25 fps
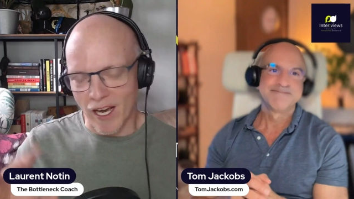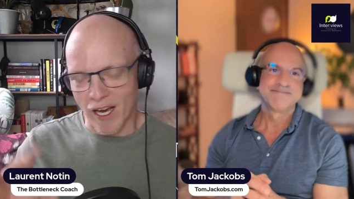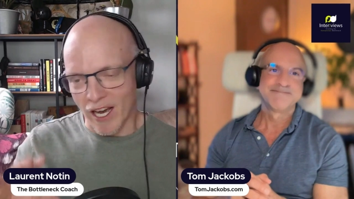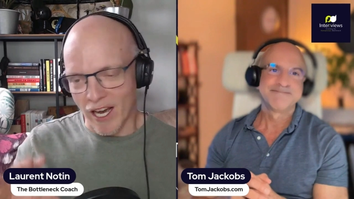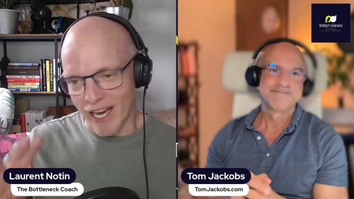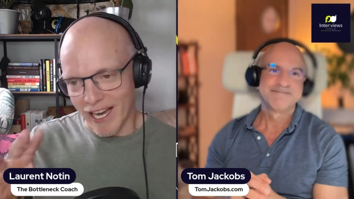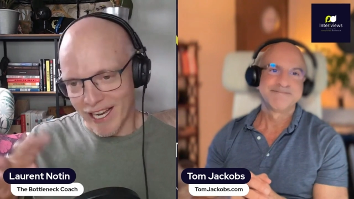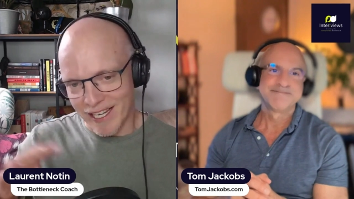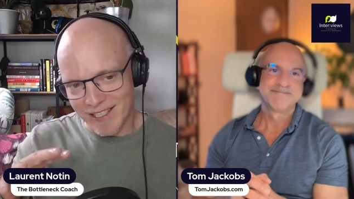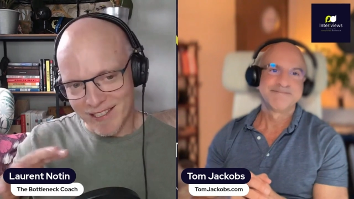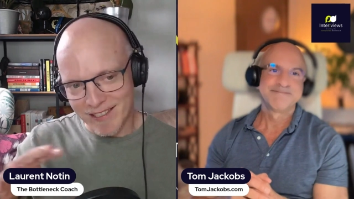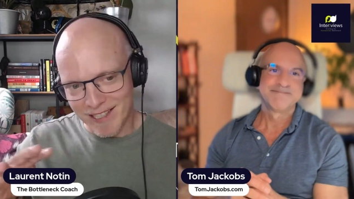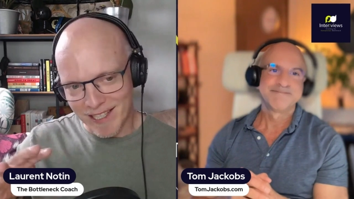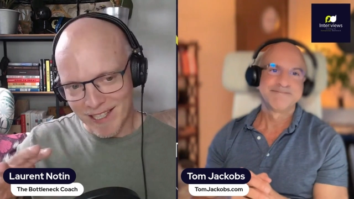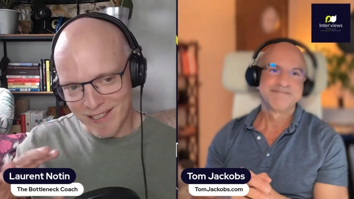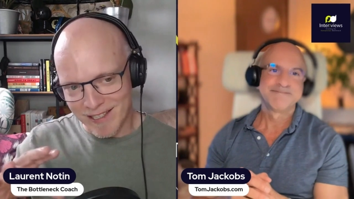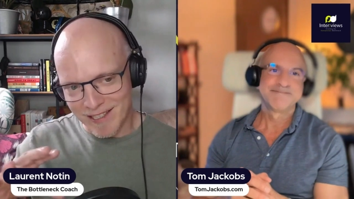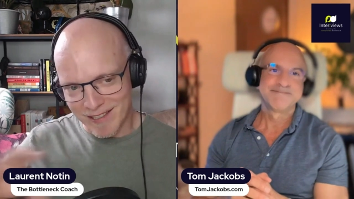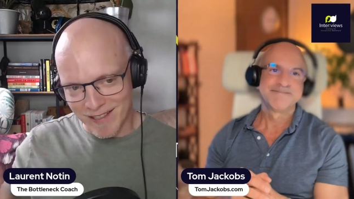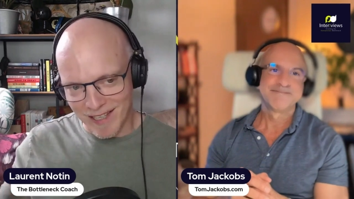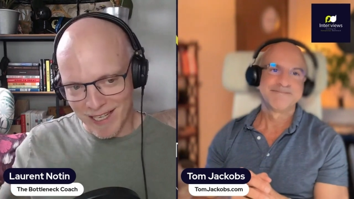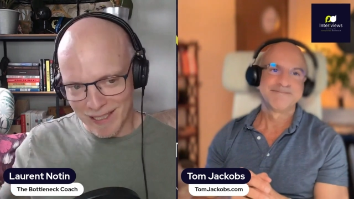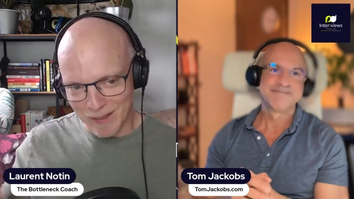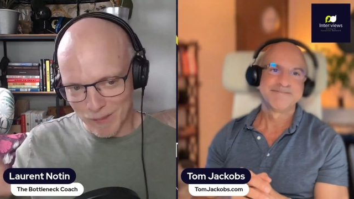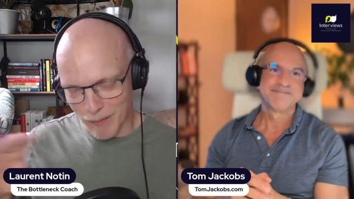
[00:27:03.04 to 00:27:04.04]
Speaker 1: I assess
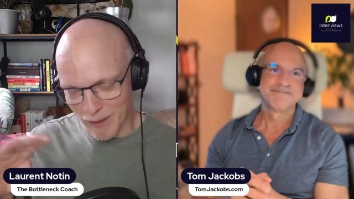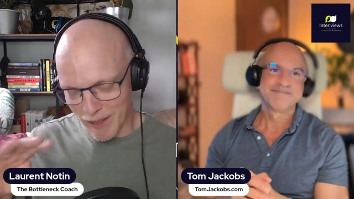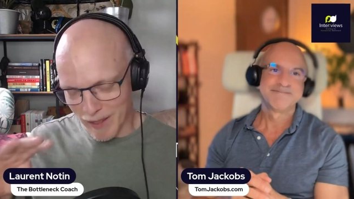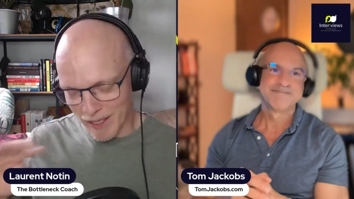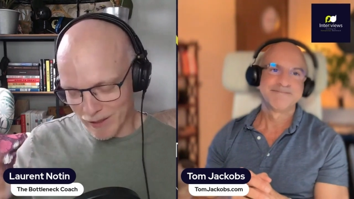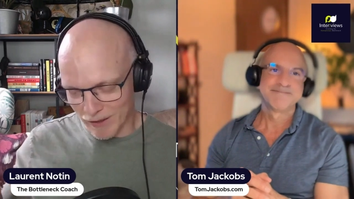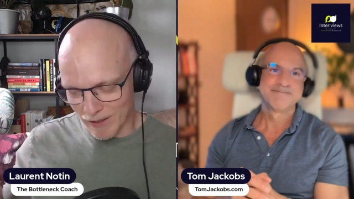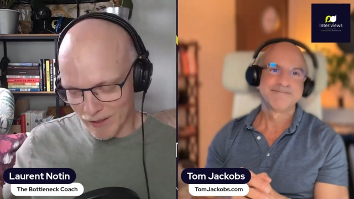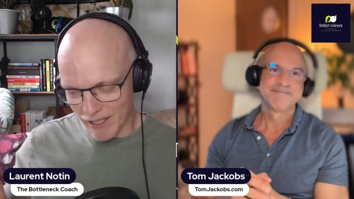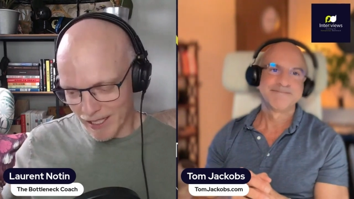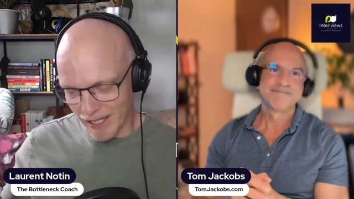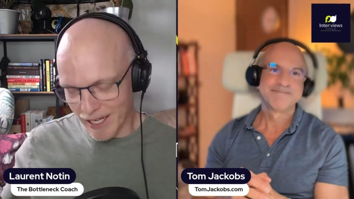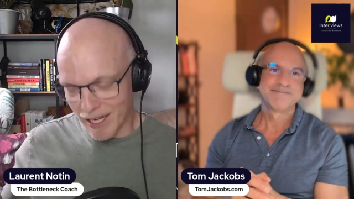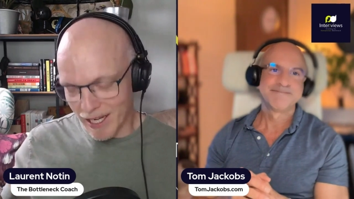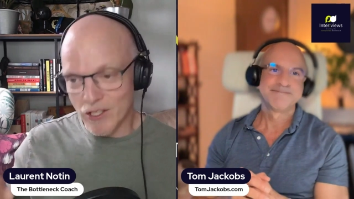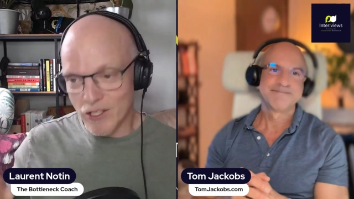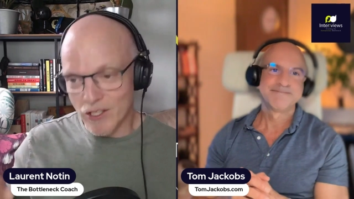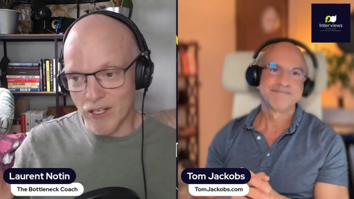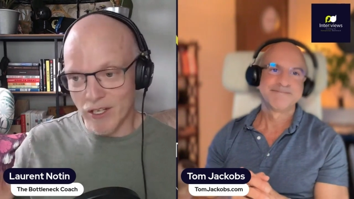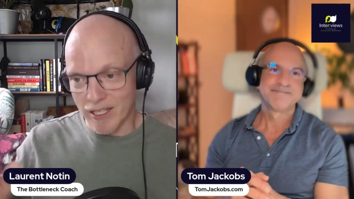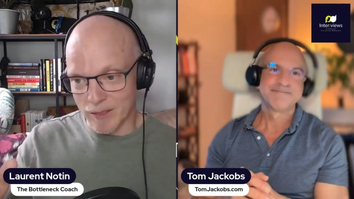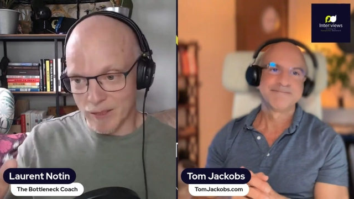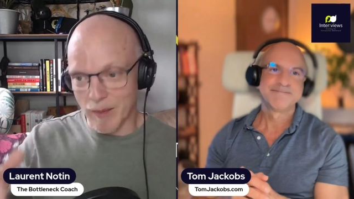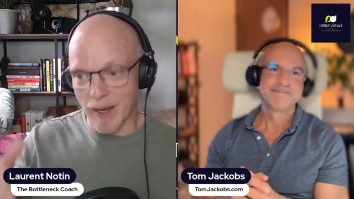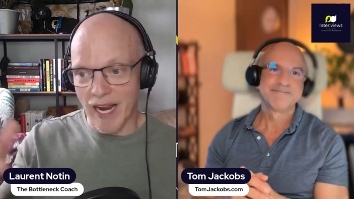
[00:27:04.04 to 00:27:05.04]
that part of
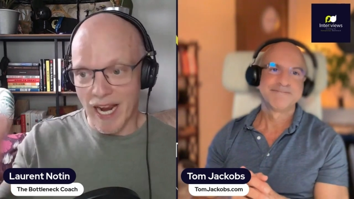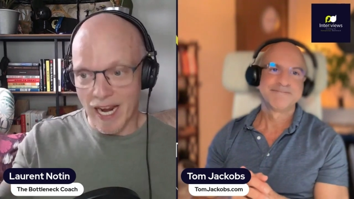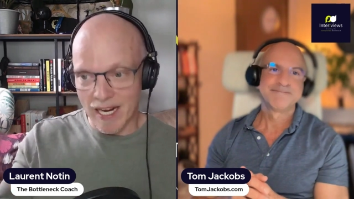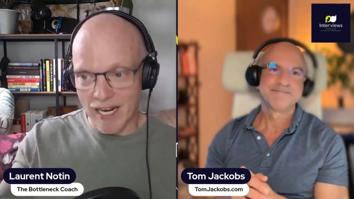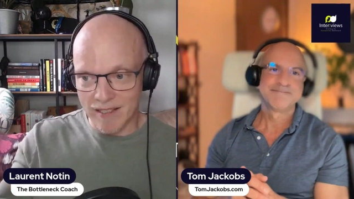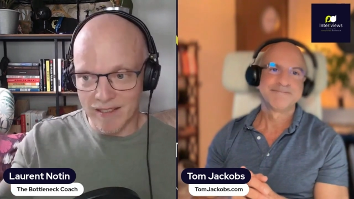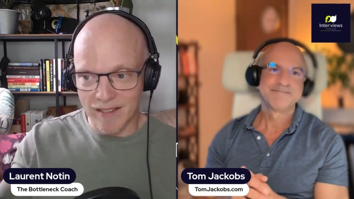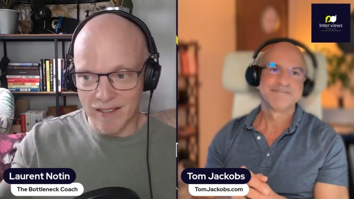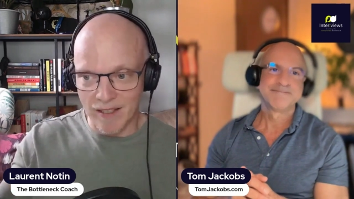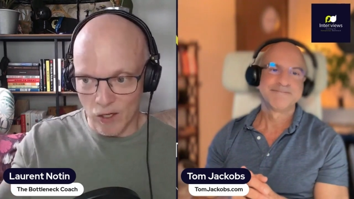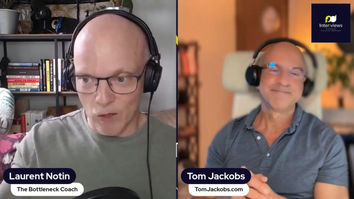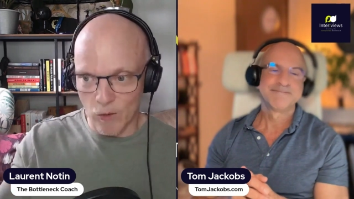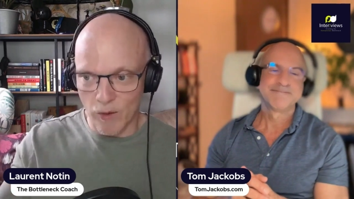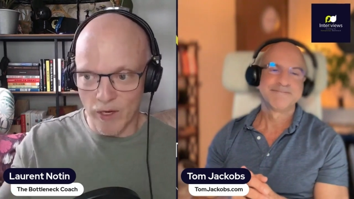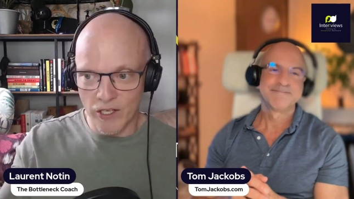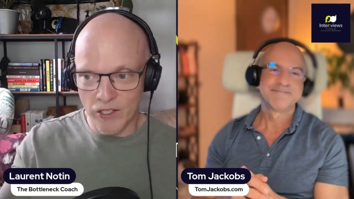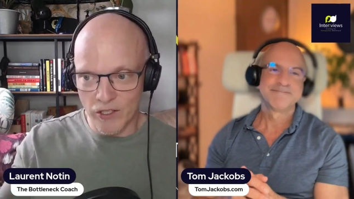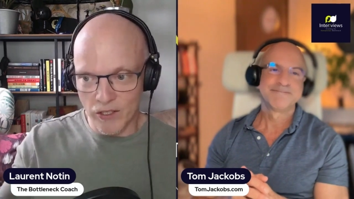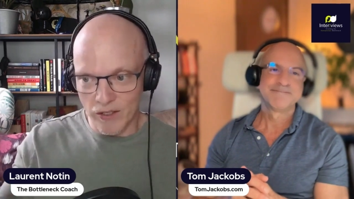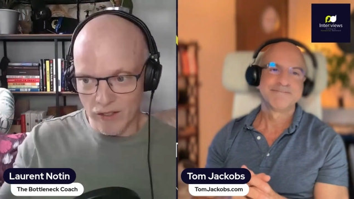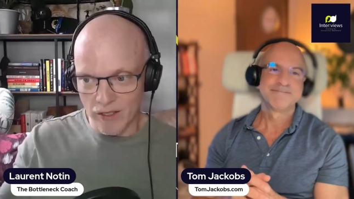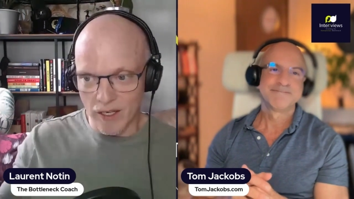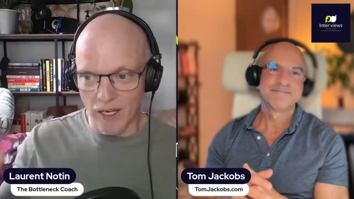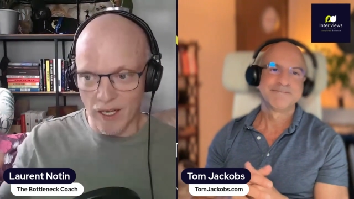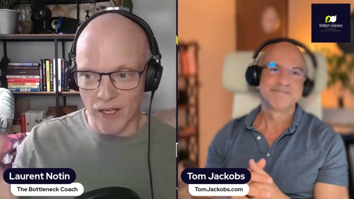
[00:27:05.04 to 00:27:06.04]
delegation is by asking a question: